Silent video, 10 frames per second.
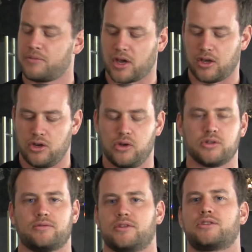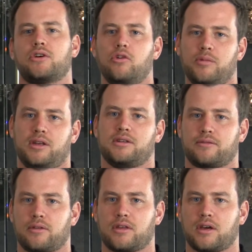They can use it for so many
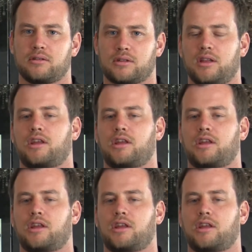different things and